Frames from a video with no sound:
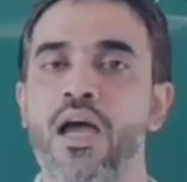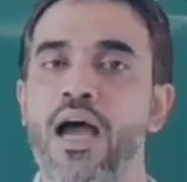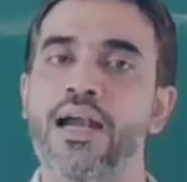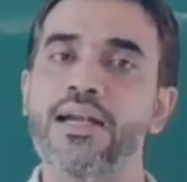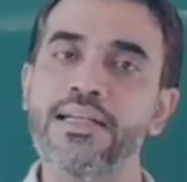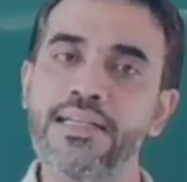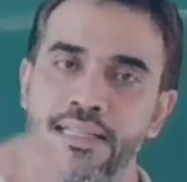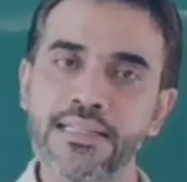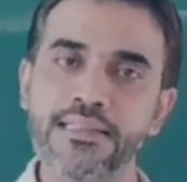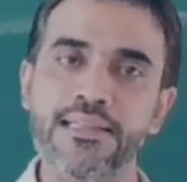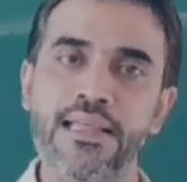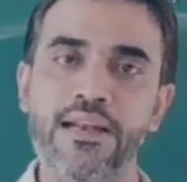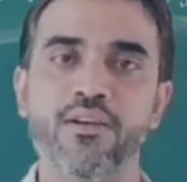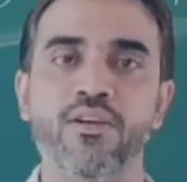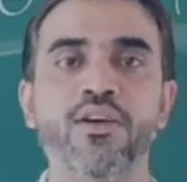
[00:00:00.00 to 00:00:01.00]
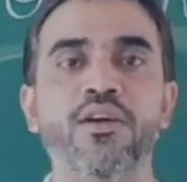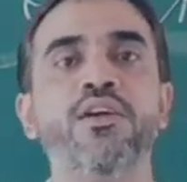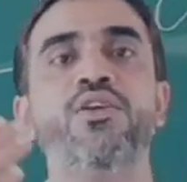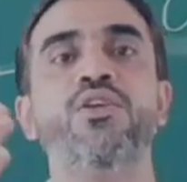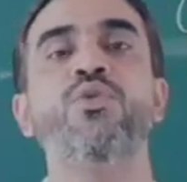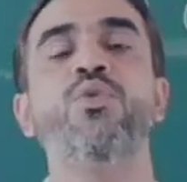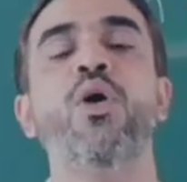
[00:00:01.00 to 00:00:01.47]
Until
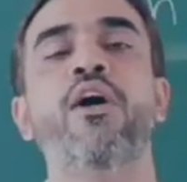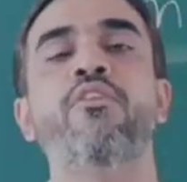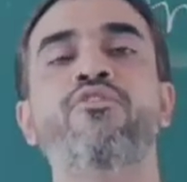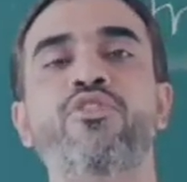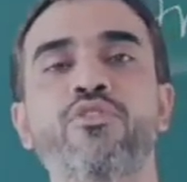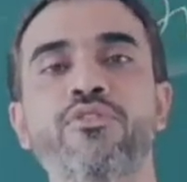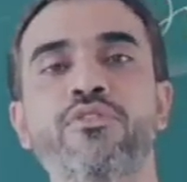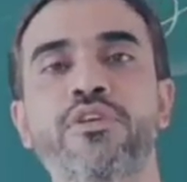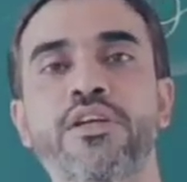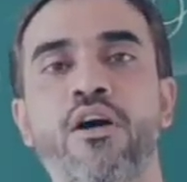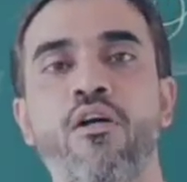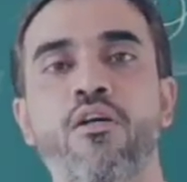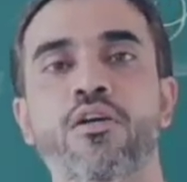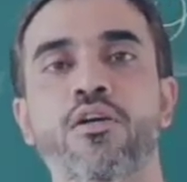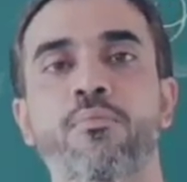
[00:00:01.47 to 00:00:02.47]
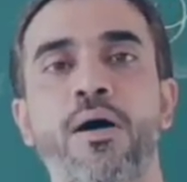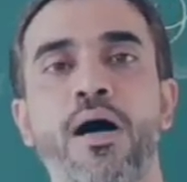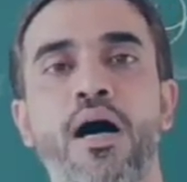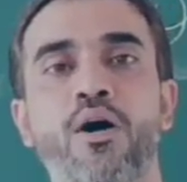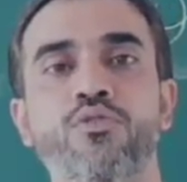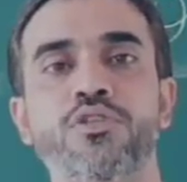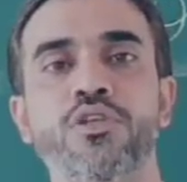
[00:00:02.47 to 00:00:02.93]
then, you have to talk
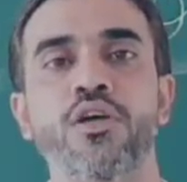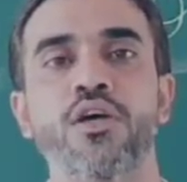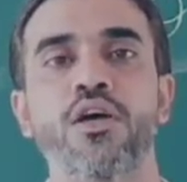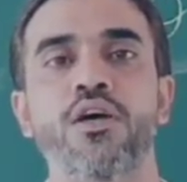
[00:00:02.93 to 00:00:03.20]
about